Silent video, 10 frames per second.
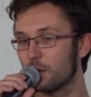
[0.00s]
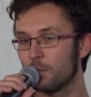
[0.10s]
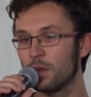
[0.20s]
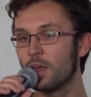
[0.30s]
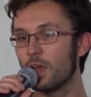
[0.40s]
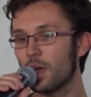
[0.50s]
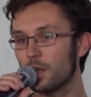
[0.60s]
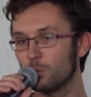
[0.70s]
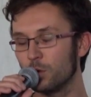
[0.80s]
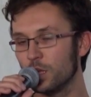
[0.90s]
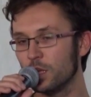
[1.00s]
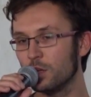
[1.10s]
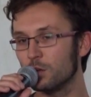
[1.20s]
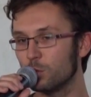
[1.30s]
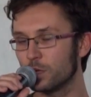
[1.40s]
them, and
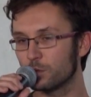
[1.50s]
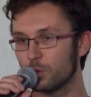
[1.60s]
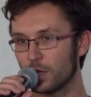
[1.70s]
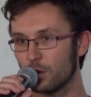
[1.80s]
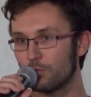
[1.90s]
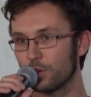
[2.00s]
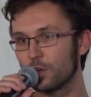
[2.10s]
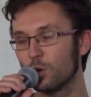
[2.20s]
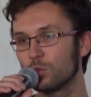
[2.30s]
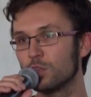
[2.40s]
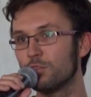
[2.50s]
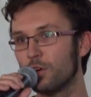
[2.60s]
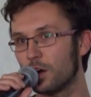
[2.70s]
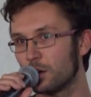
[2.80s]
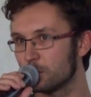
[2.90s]
we quite often go to the
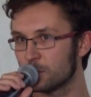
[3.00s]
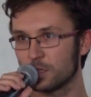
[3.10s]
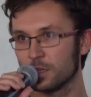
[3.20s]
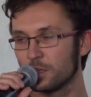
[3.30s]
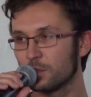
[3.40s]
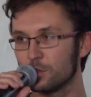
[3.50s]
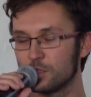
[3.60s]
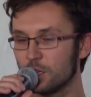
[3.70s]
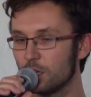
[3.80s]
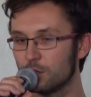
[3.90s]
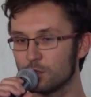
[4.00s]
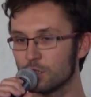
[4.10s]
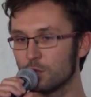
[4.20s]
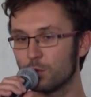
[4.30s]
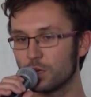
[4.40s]
farms to see
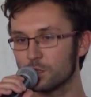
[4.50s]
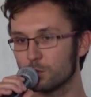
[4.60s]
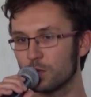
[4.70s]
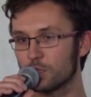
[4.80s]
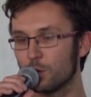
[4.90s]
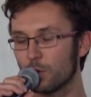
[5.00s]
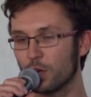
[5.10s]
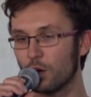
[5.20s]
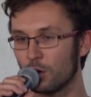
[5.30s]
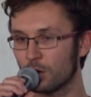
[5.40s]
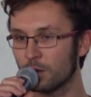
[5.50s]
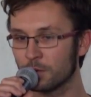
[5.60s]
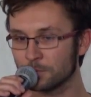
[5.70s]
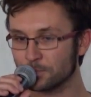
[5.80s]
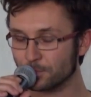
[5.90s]
what is going on.
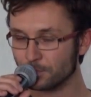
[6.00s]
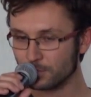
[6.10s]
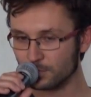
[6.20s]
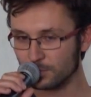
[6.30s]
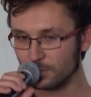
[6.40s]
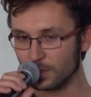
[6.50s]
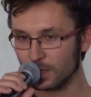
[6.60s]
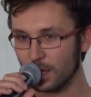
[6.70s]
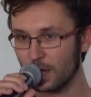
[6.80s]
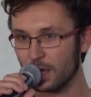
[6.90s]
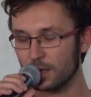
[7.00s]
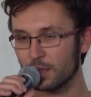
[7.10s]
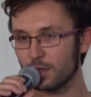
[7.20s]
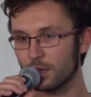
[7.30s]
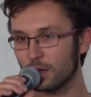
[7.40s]

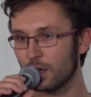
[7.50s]
And